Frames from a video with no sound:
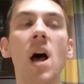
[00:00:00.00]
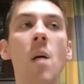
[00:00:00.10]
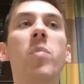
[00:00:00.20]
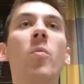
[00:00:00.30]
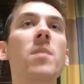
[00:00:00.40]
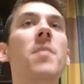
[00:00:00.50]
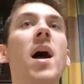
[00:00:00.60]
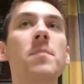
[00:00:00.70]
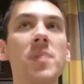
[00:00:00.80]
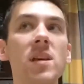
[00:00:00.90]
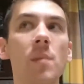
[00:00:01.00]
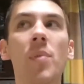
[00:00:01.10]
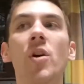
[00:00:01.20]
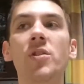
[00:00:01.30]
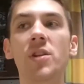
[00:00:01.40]
but we might be the
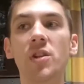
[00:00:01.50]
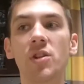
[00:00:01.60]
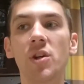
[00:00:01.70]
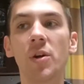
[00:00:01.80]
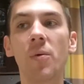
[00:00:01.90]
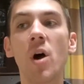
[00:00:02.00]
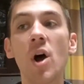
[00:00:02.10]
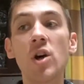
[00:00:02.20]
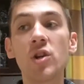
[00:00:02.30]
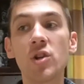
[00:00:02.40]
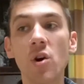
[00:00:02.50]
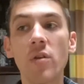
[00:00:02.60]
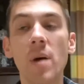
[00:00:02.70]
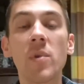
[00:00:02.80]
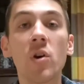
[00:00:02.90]
person to show
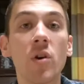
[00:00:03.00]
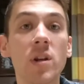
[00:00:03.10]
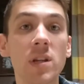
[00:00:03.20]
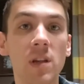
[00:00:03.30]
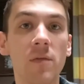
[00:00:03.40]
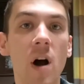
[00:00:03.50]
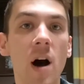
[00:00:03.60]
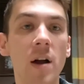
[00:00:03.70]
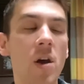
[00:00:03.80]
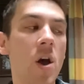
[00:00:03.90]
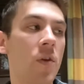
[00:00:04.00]
them the goodness of God